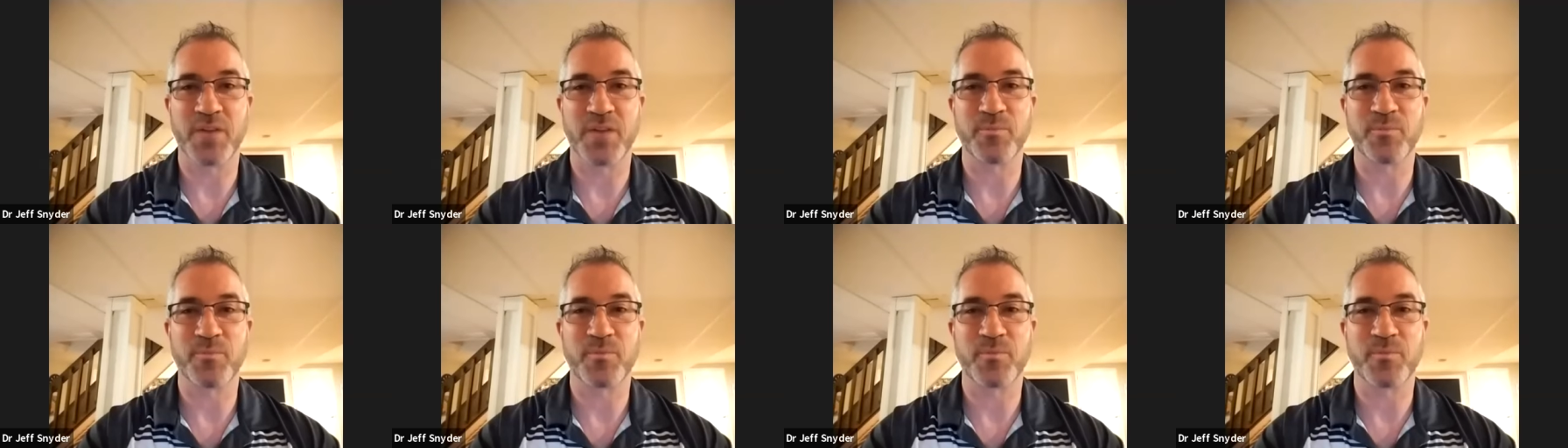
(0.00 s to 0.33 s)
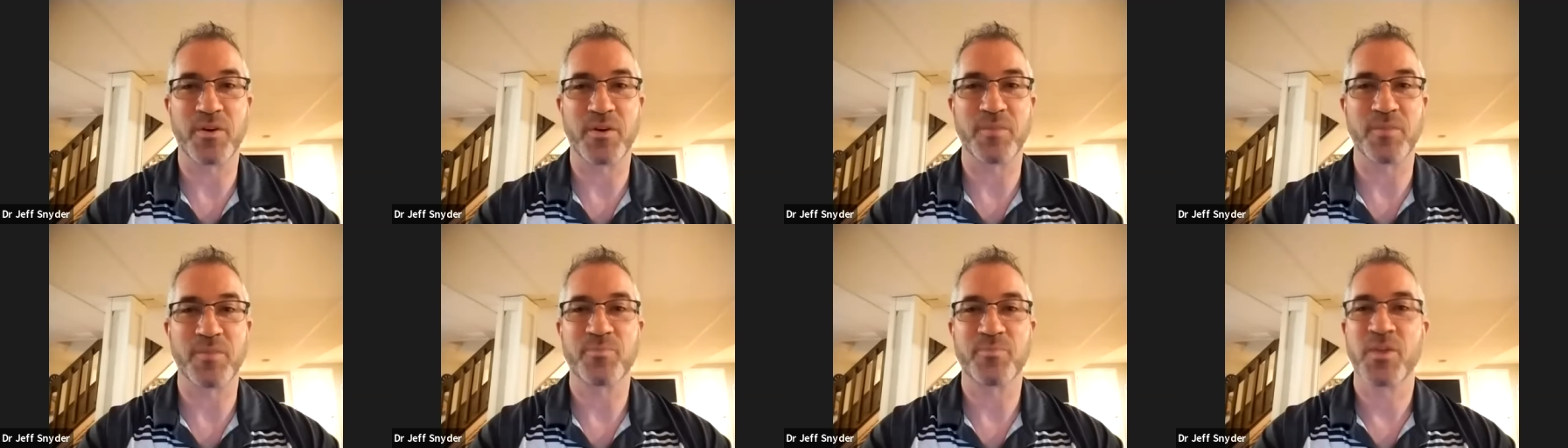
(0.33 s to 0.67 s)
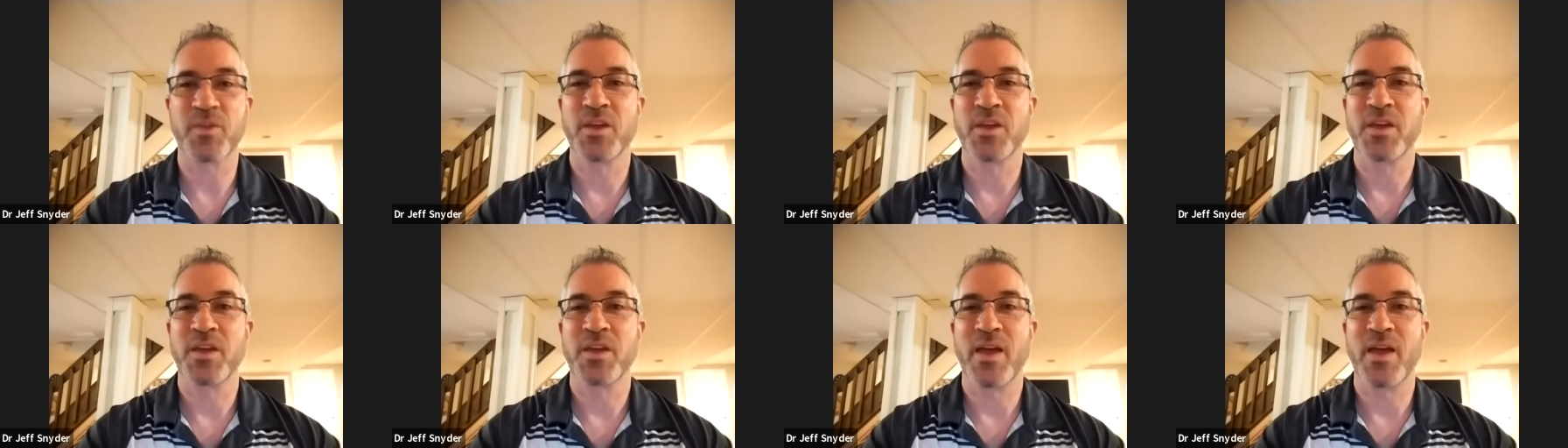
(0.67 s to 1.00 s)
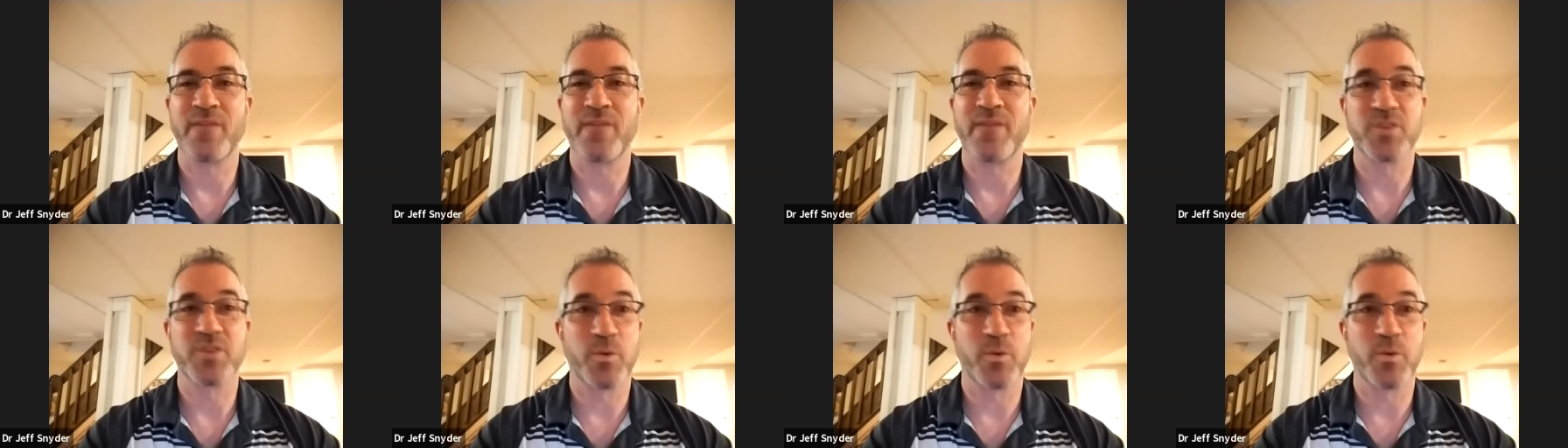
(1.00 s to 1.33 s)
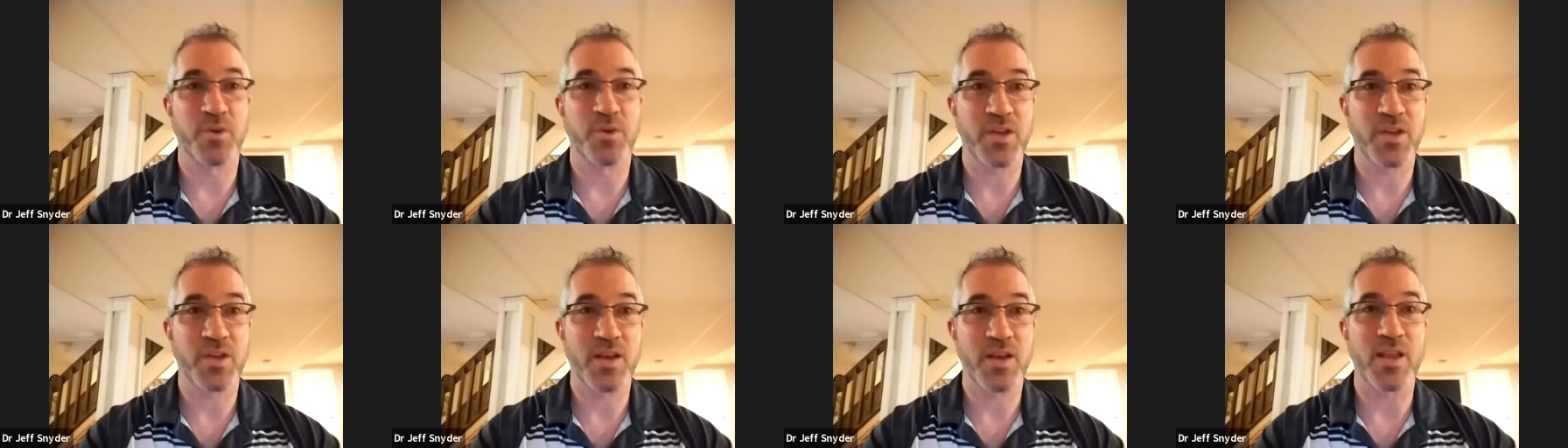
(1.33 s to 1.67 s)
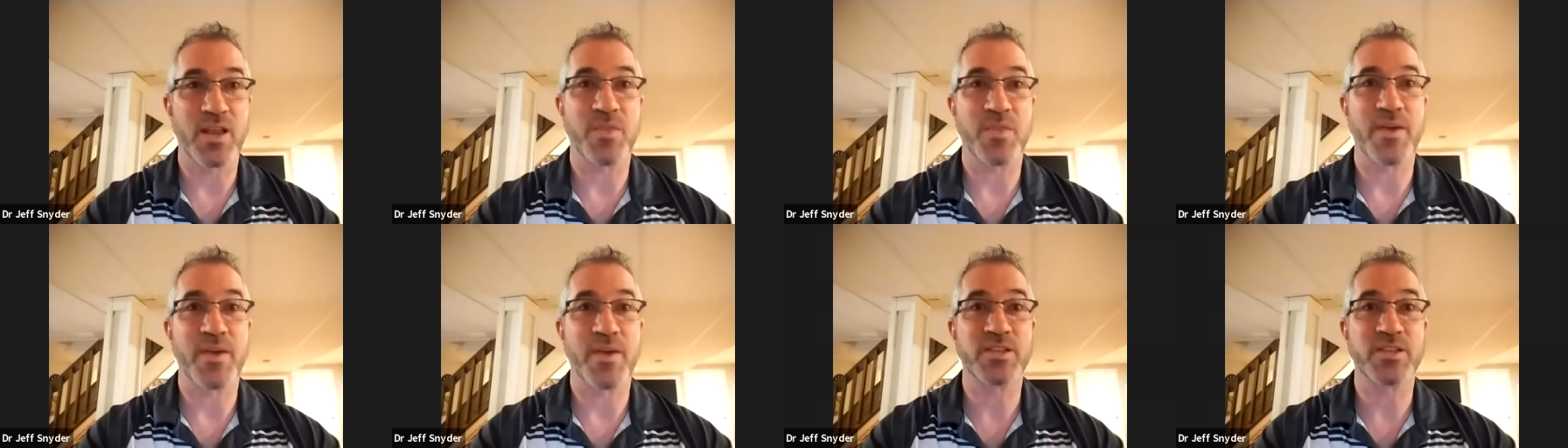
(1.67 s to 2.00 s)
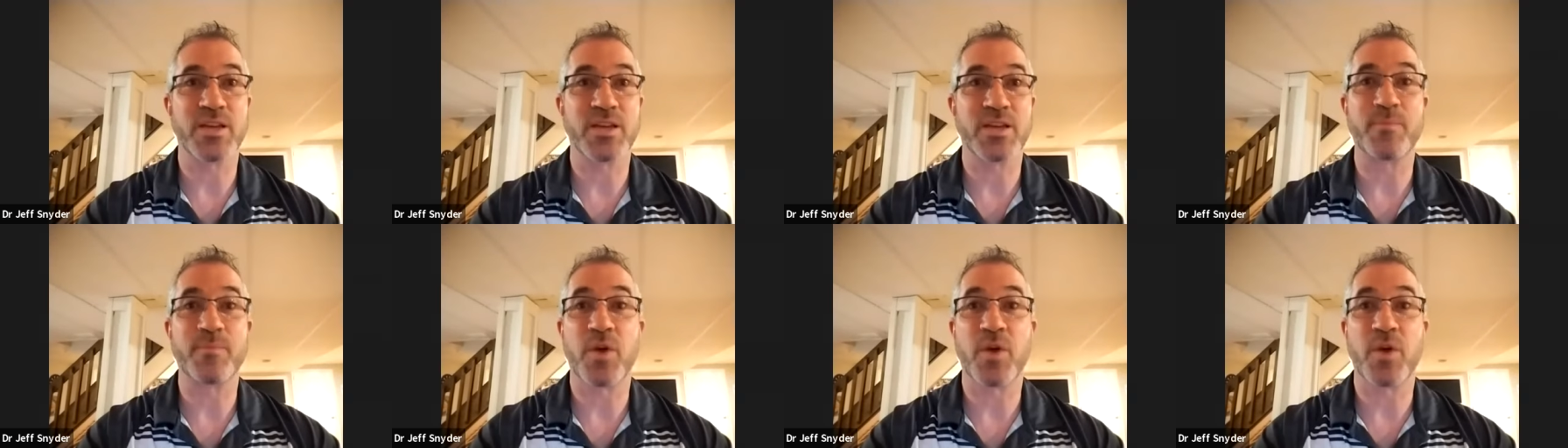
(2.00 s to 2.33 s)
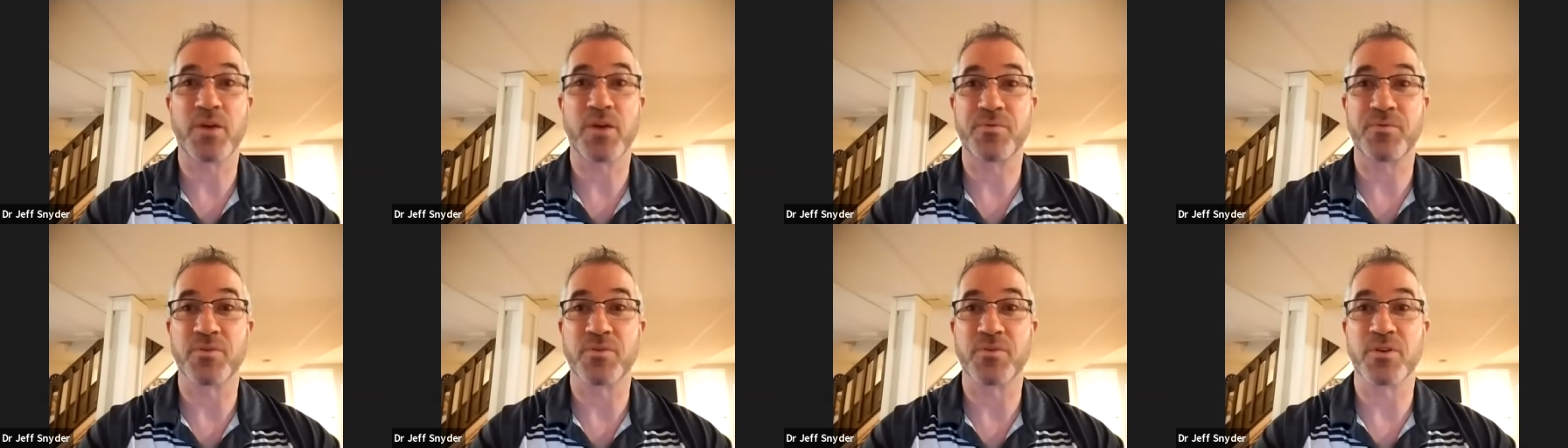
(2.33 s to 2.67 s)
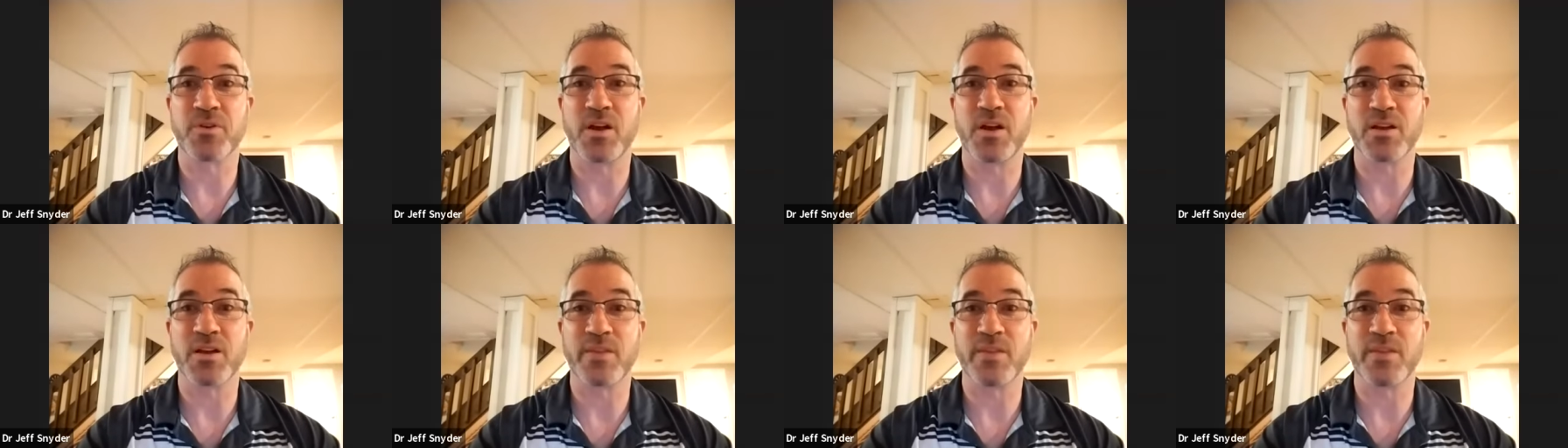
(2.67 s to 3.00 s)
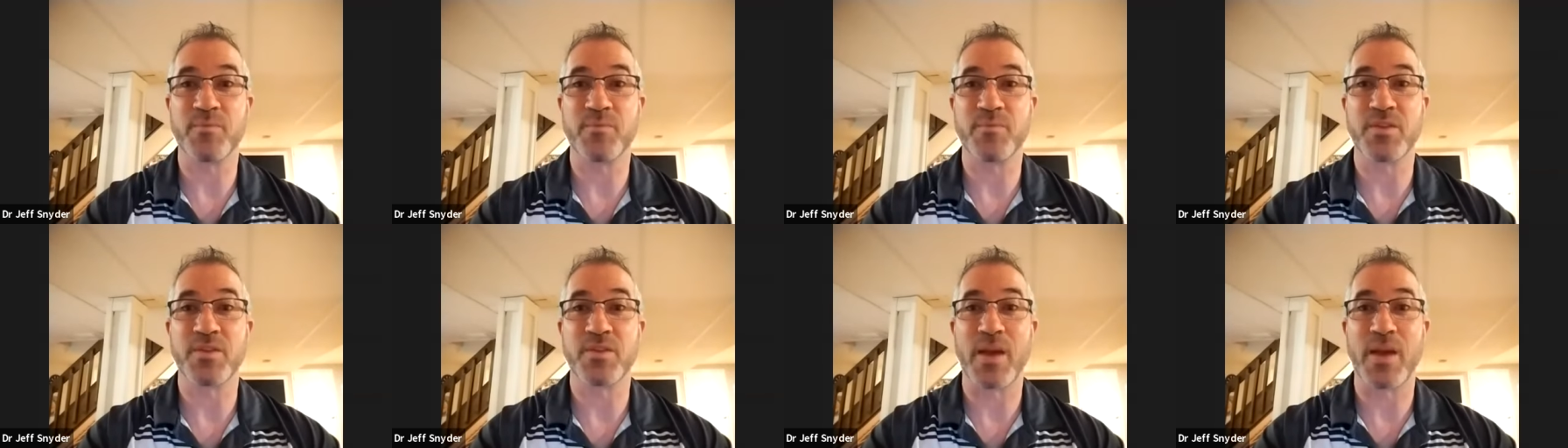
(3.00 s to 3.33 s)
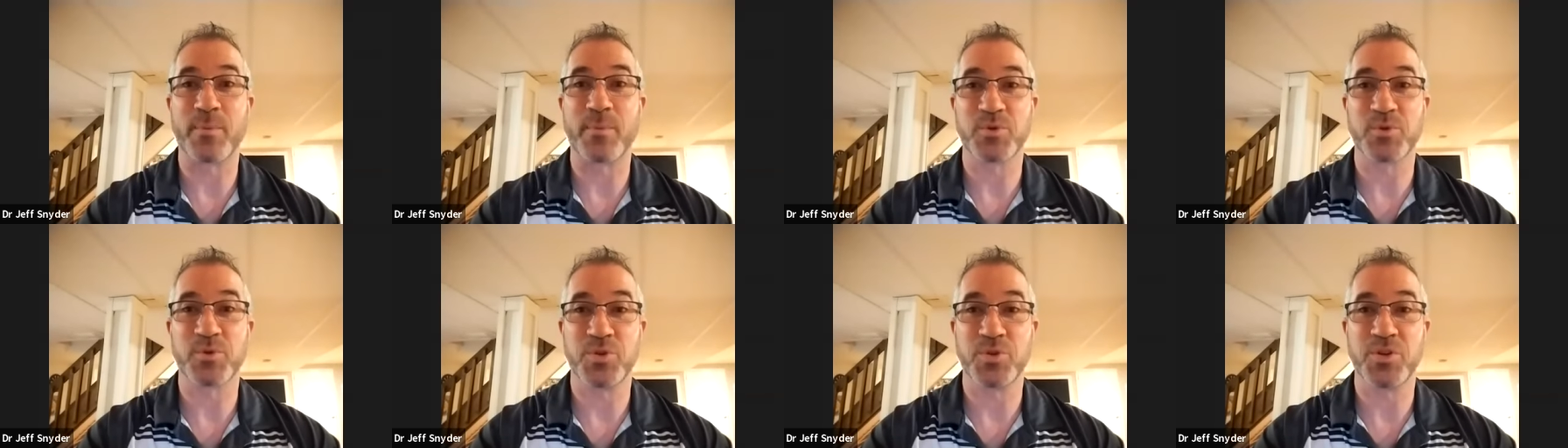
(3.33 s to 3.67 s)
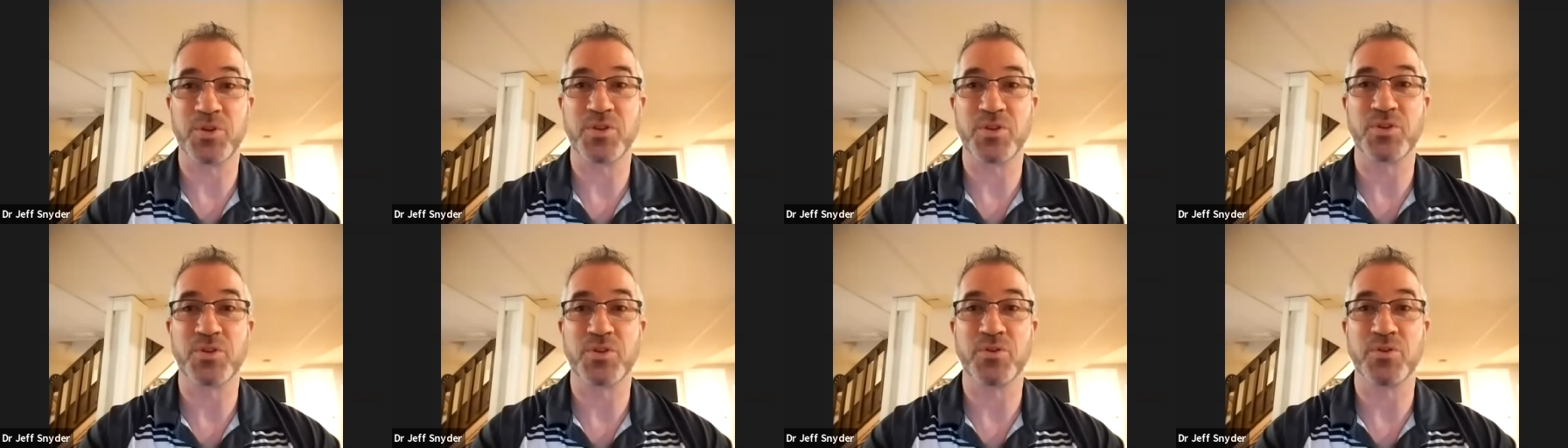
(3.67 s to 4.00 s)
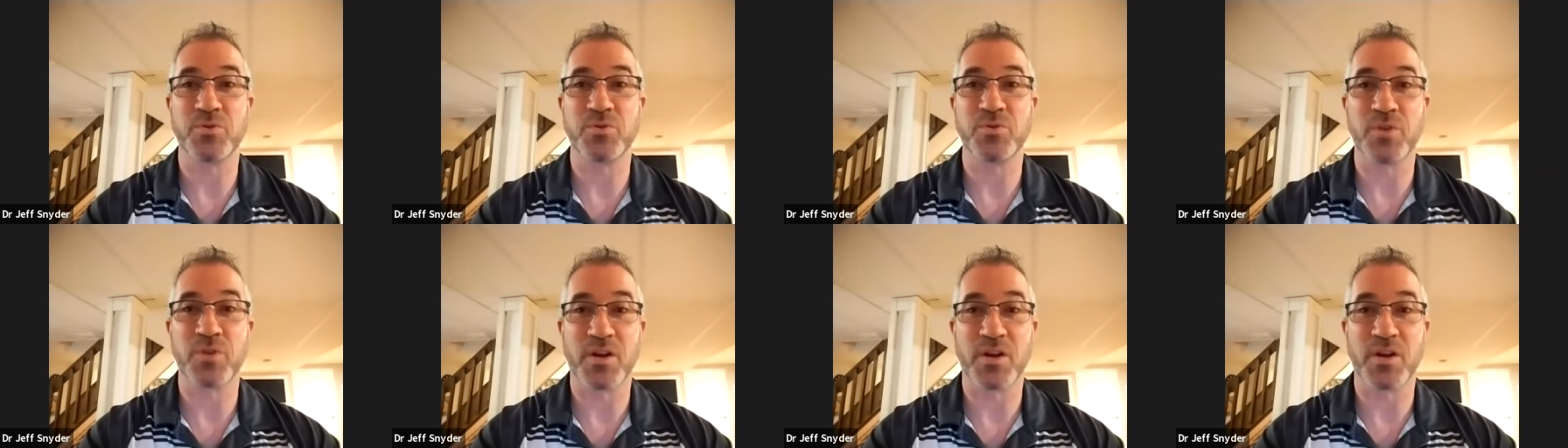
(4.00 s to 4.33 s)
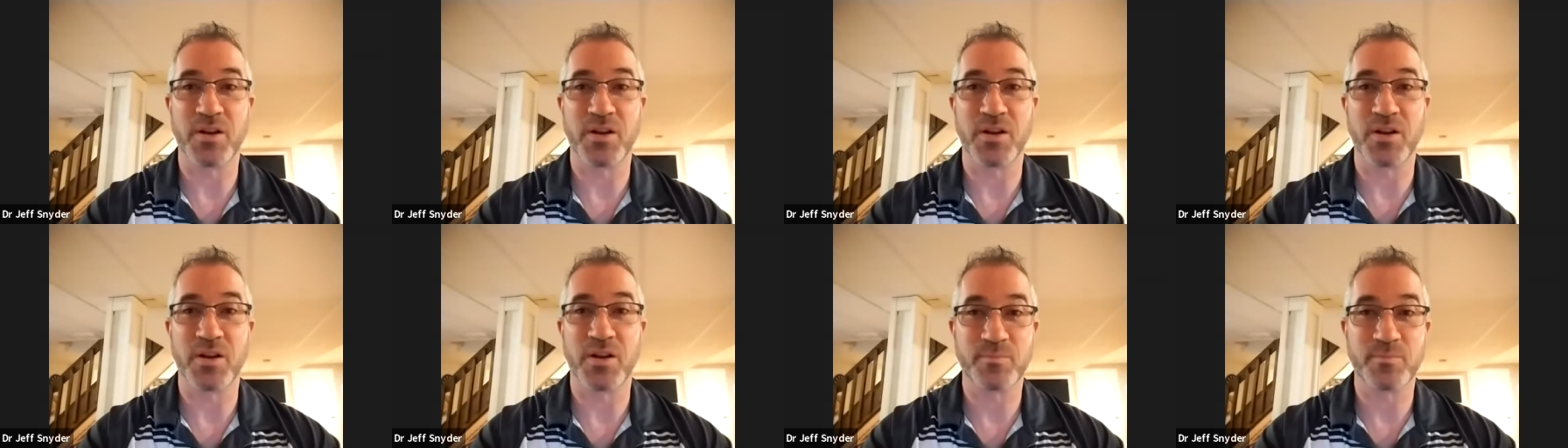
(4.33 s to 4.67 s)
All right, have a good one again, and thanks again, Mark, for uh, giving me the opportunity to uh, sure